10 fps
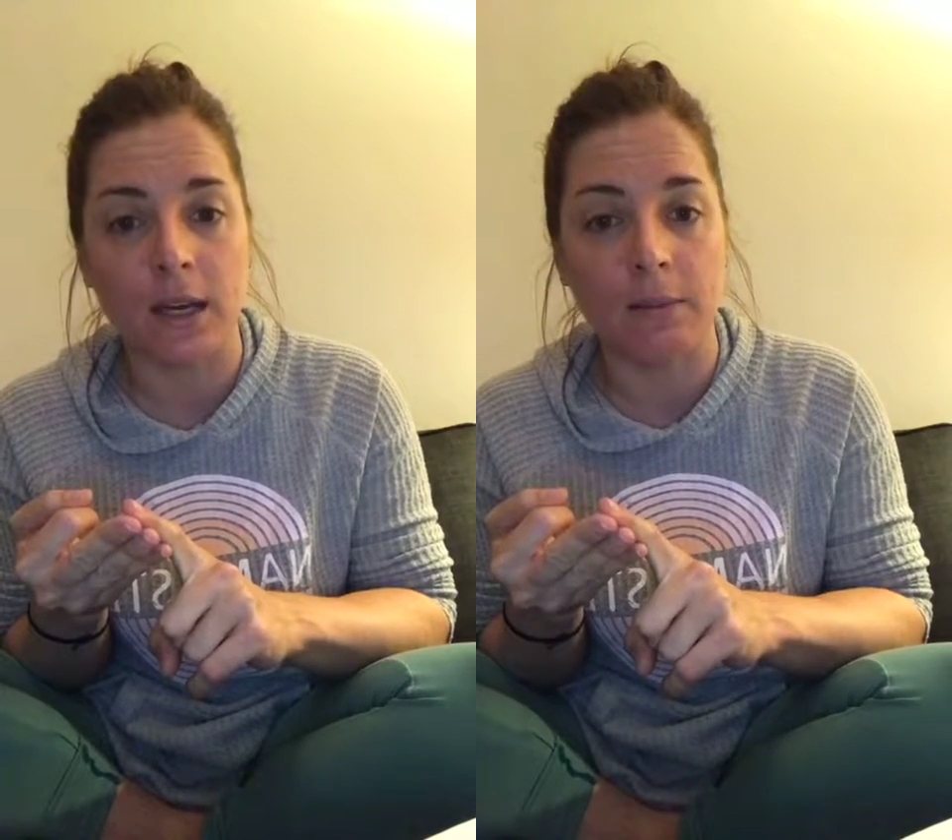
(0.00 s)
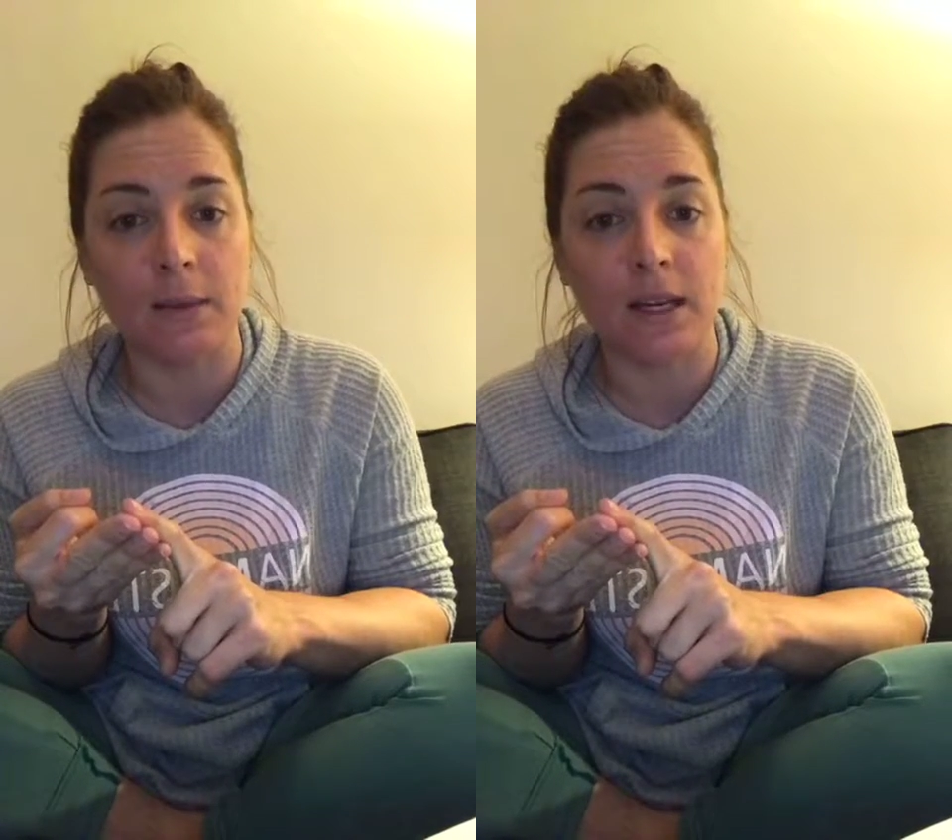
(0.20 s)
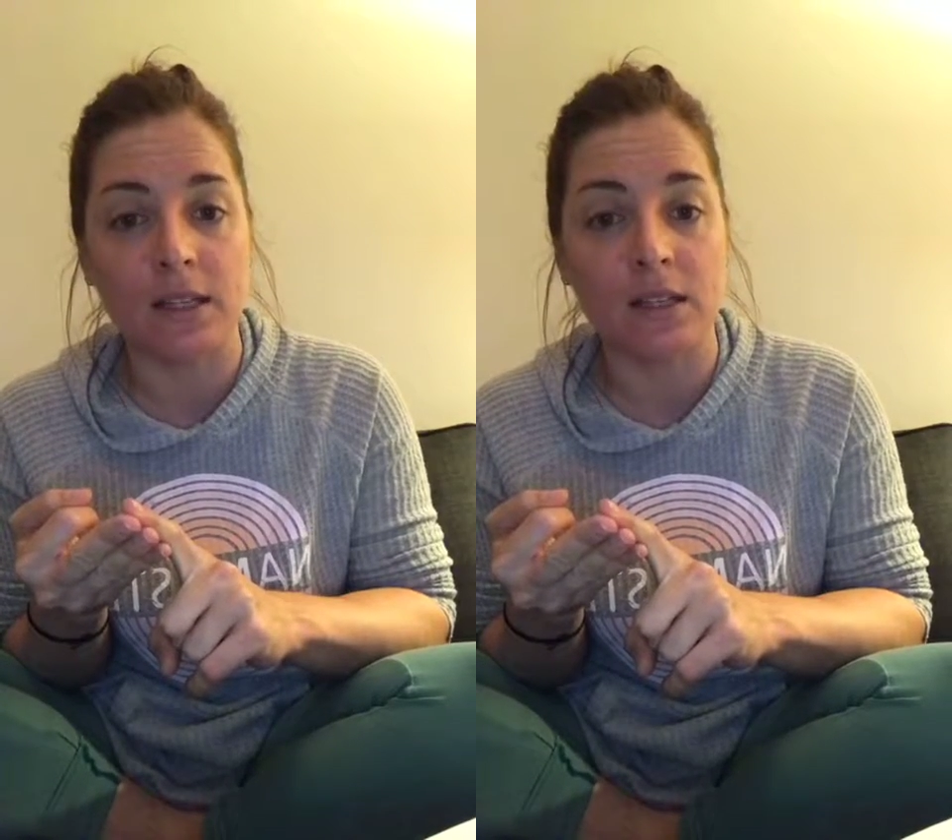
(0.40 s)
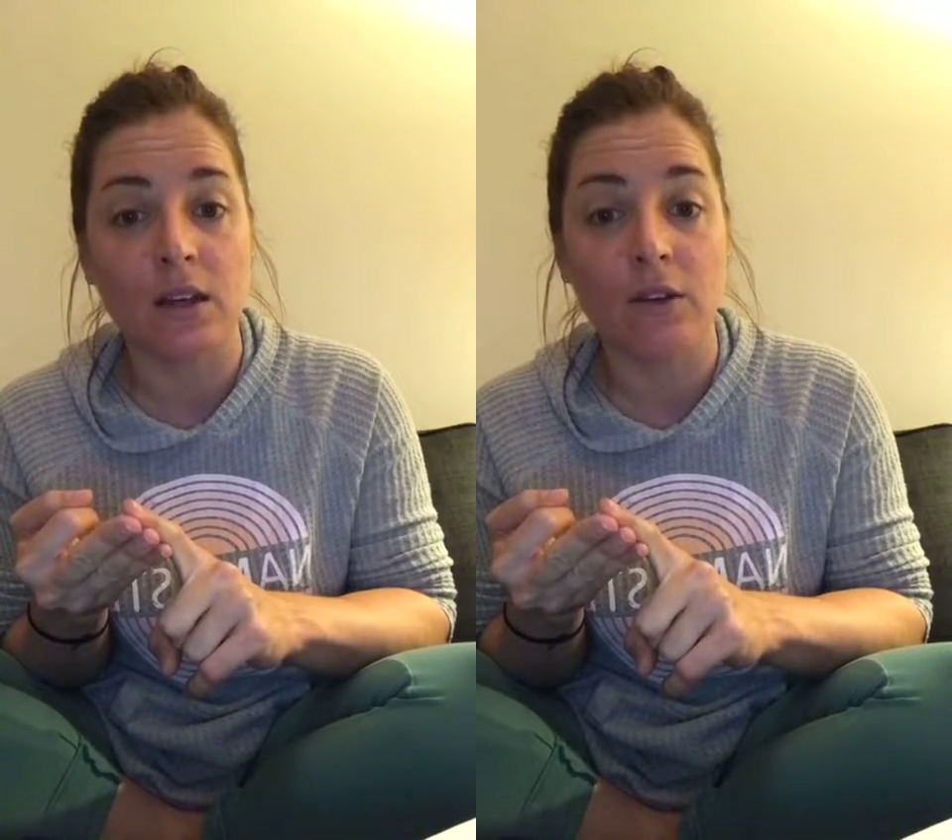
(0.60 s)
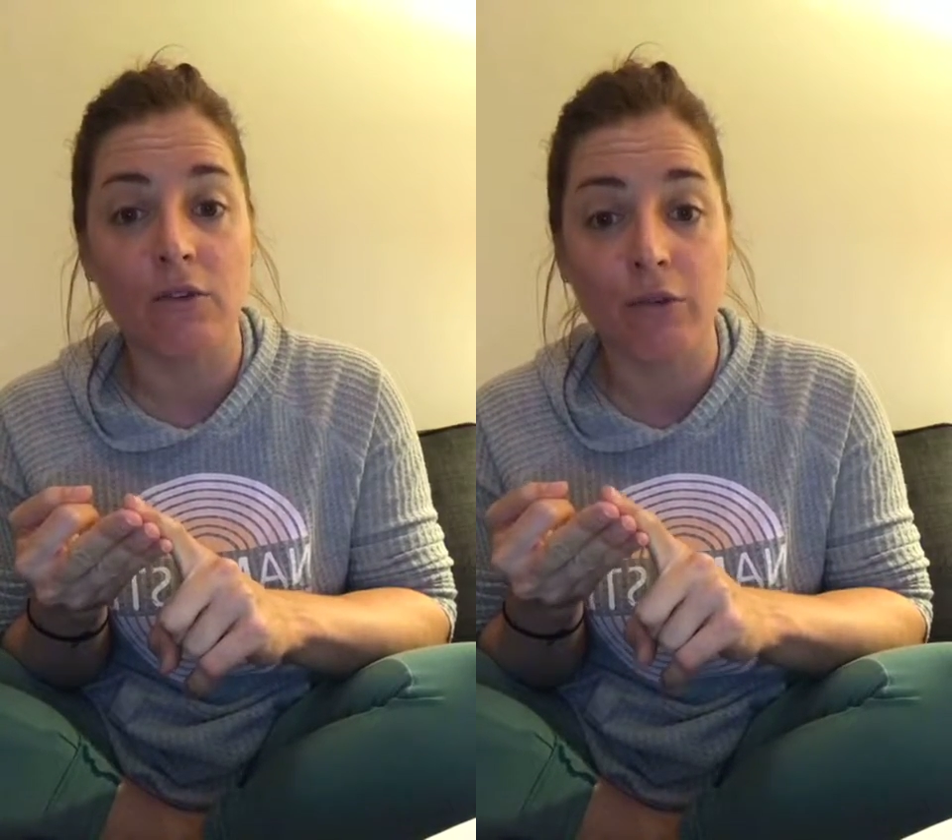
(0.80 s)
It means
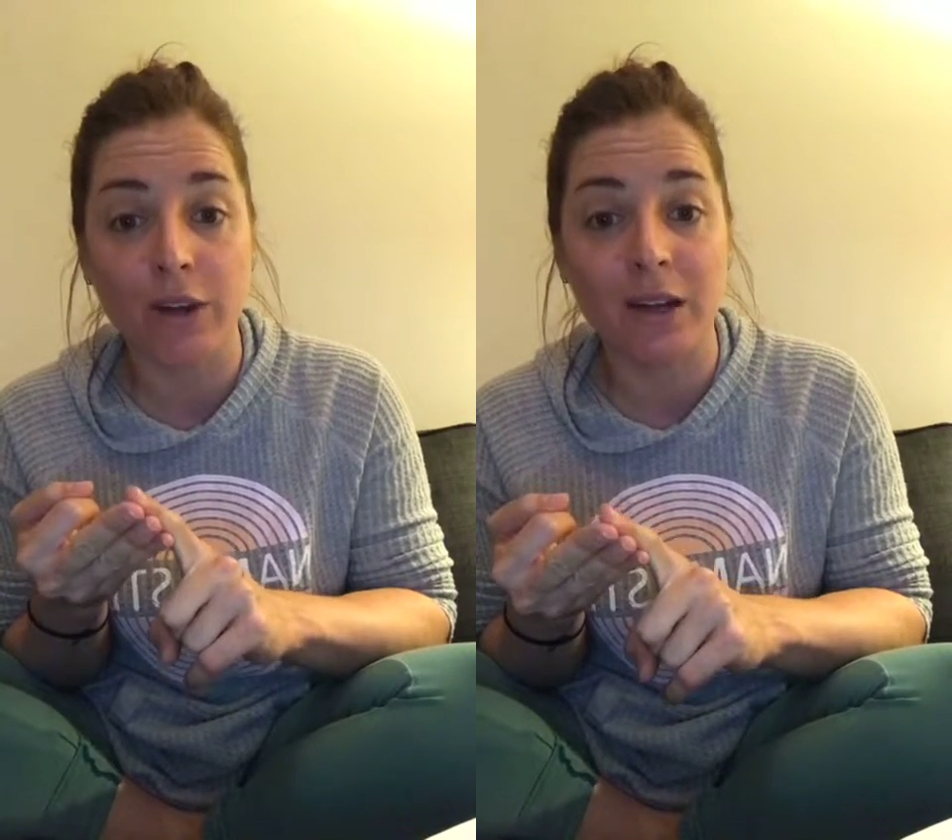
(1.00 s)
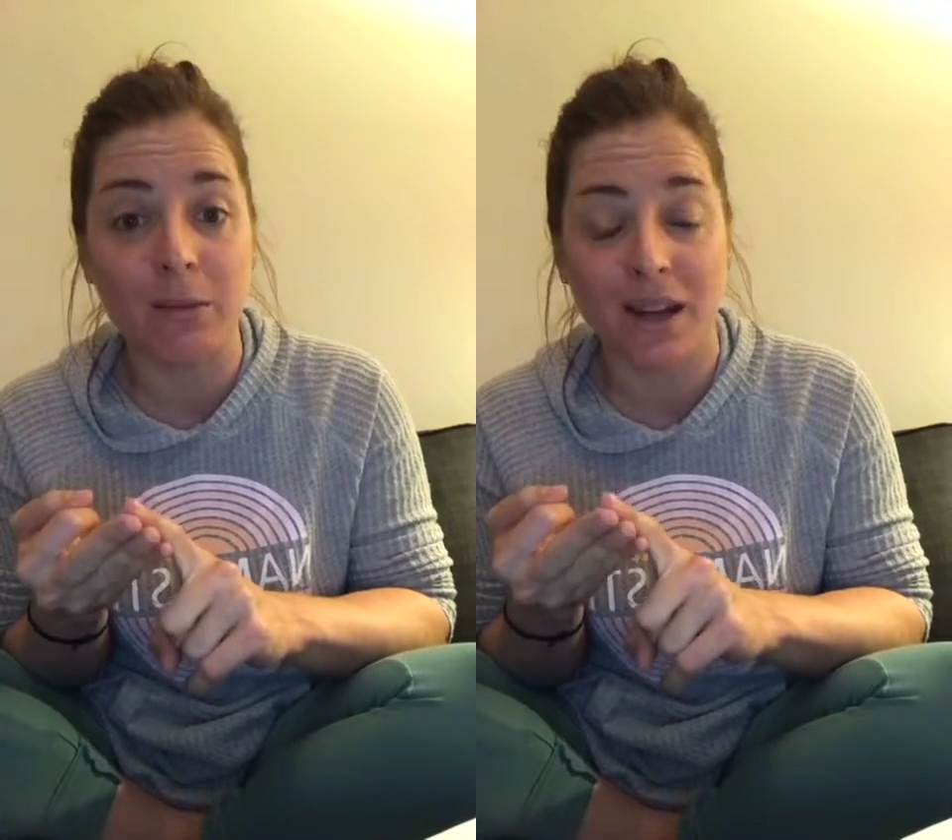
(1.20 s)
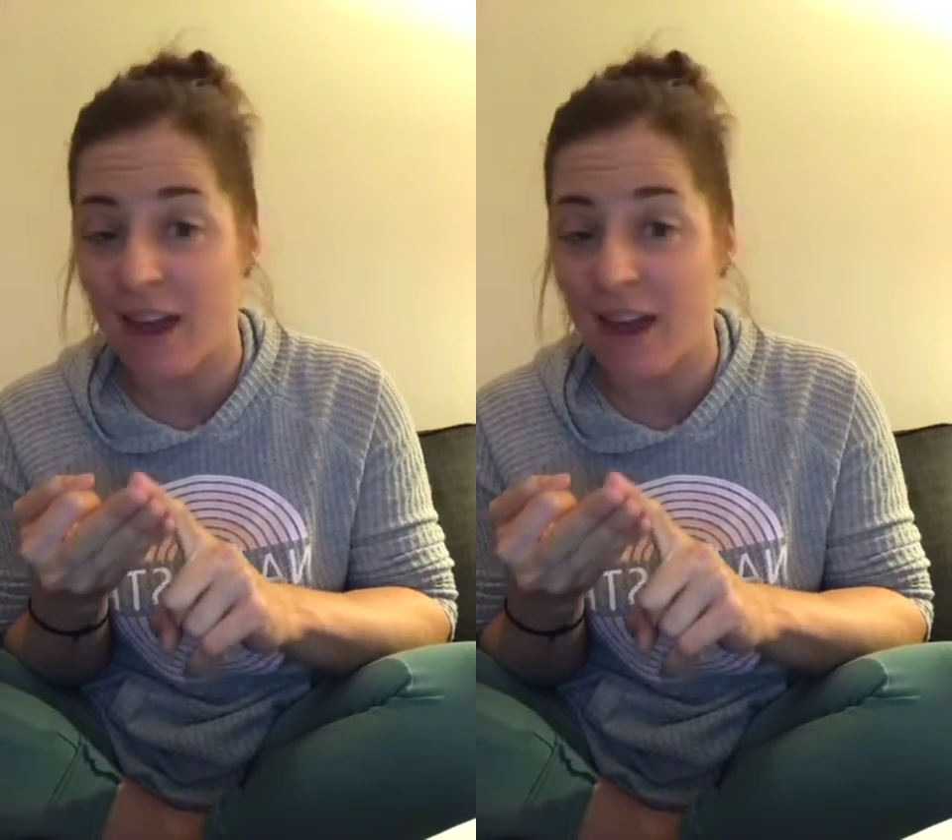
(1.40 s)
freedom in